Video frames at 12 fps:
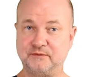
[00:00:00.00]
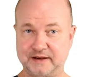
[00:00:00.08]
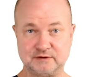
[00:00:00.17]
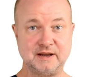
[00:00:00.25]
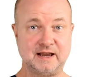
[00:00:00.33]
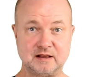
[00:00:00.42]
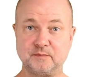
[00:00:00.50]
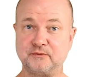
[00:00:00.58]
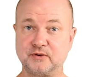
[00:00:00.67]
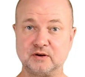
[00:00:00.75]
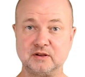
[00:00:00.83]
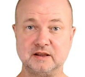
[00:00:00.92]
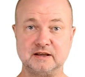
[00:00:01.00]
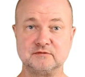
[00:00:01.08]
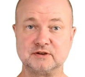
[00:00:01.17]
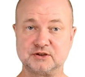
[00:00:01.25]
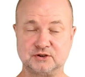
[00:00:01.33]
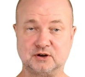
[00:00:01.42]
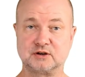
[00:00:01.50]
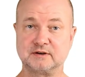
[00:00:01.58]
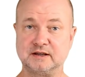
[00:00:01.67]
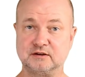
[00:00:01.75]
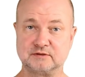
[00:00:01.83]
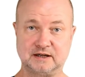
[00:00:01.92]
very helpful in
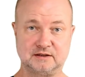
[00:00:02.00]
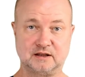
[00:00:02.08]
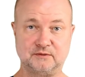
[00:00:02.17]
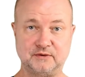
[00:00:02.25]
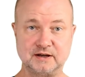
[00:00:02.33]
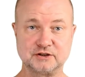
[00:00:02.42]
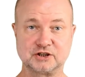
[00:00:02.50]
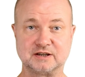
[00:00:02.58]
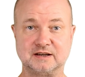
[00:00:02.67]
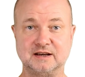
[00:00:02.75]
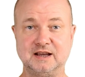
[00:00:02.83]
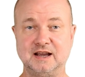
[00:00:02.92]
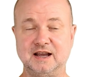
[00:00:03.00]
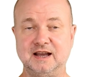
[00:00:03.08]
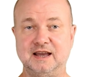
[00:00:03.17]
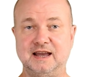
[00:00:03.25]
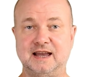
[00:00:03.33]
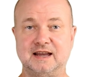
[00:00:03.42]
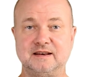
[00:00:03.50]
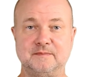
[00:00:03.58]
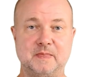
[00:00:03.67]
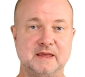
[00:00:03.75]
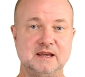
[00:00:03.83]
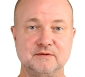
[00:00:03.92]
restoring erectile function, and
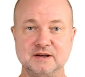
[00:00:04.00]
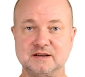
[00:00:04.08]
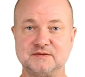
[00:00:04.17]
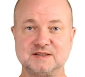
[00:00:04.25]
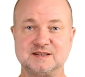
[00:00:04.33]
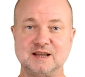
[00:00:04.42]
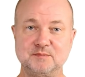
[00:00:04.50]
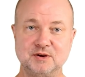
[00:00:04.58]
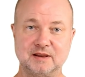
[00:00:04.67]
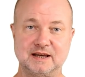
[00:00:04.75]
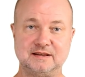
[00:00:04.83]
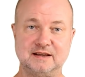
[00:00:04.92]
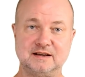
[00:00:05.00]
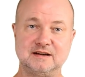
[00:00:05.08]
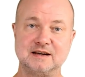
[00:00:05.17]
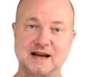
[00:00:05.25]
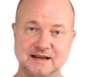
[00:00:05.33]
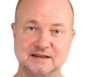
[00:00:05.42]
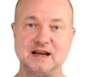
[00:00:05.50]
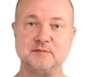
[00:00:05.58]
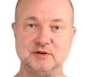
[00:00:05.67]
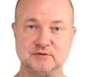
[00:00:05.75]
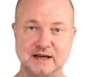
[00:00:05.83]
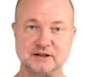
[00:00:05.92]
even if stimulating
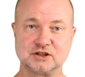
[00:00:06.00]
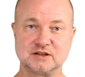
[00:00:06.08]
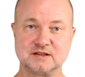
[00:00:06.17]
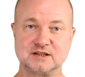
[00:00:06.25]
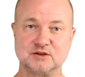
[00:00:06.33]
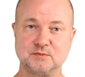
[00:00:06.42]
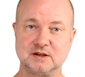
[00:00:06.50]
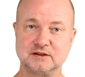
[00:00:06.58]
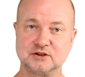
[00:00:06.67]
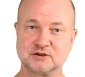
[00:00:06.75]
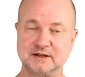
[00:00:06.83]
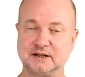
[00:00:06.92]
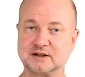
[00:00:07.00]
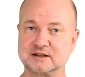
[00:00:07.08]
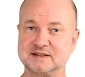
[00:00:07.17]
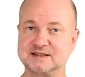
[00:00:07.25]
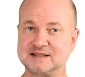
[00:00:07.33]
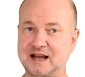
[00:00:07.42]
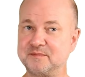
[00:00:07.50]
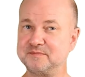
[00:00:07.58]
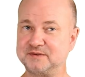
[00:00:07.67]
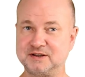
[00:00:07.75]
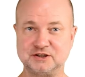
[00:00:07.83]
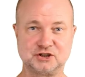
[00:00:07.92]
nighttime erections will trigger
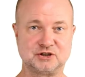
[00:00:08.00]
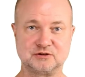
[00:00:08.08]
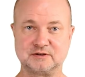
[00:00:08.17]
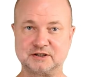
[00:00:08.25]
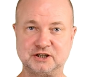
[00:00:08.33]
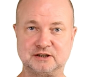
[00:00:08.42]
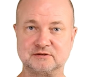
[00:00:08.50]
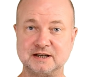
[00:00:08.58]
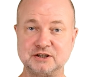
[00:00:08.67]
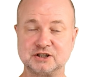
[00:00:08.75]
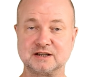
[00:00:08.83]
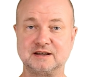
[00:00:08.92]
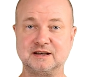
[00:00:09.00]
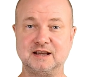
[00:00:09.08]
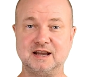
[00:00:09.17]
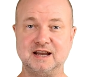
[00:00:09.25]
some tissue regeneration,